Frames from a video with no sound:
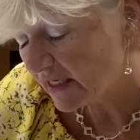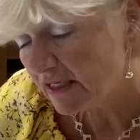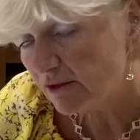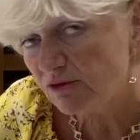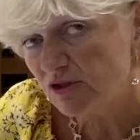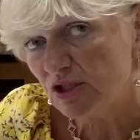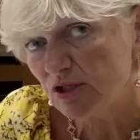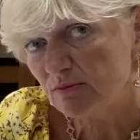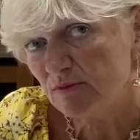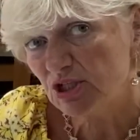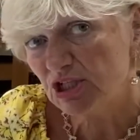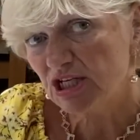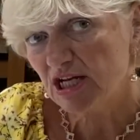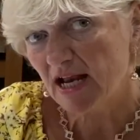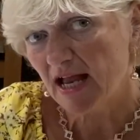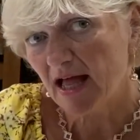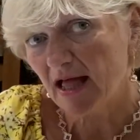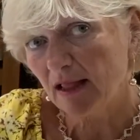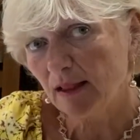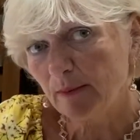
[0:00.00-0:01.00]
you to
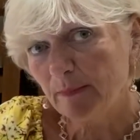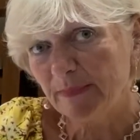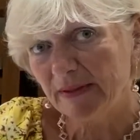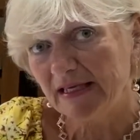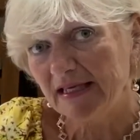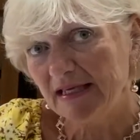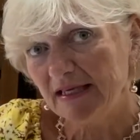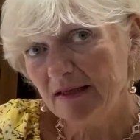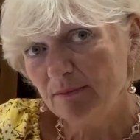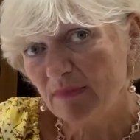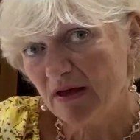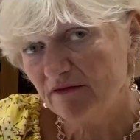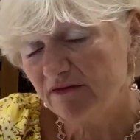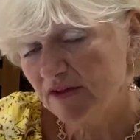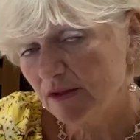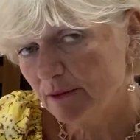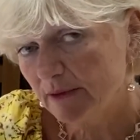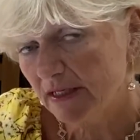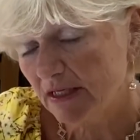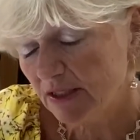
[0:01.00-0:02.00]
Michelle B, my
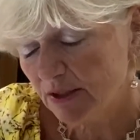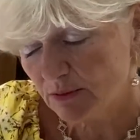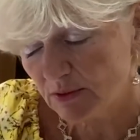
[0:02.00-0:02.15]
viewer, who